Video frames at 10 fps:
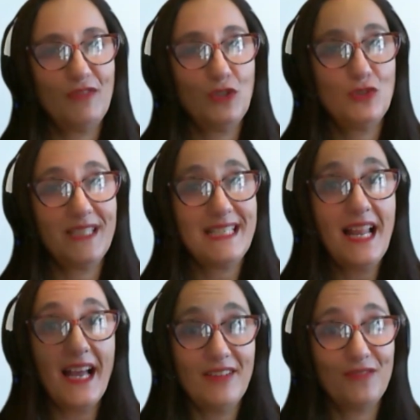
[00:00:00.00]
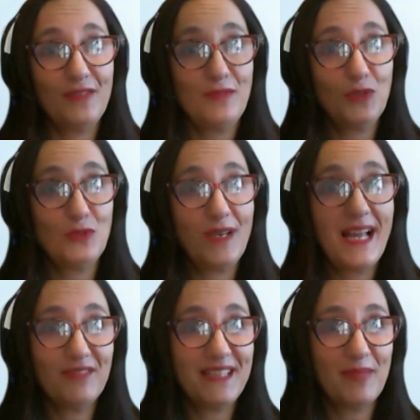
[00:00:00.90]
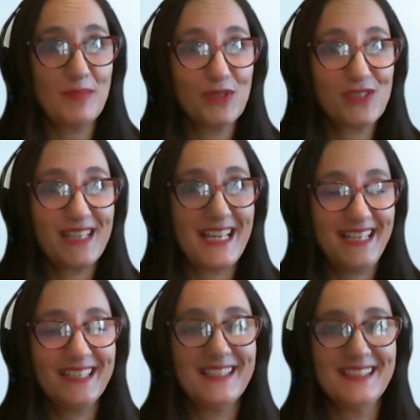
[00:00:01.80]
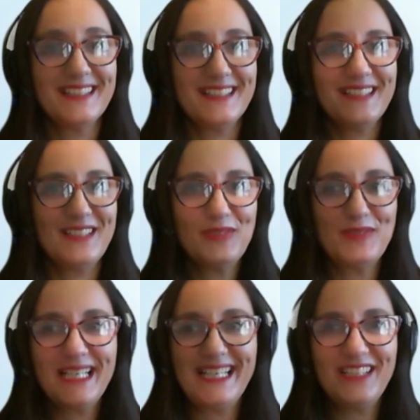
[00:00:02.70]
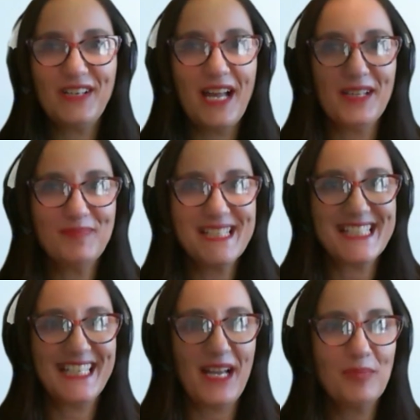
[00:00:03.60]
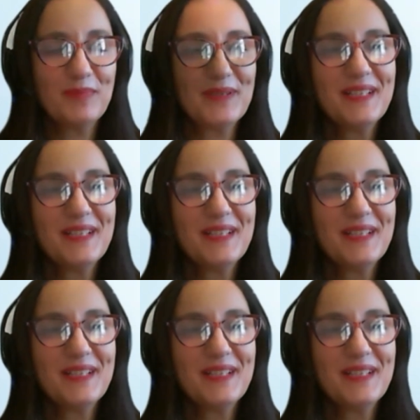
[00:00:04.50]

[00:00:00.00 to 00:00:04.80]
If you do it live, if you do live demos, then you can't mess it up.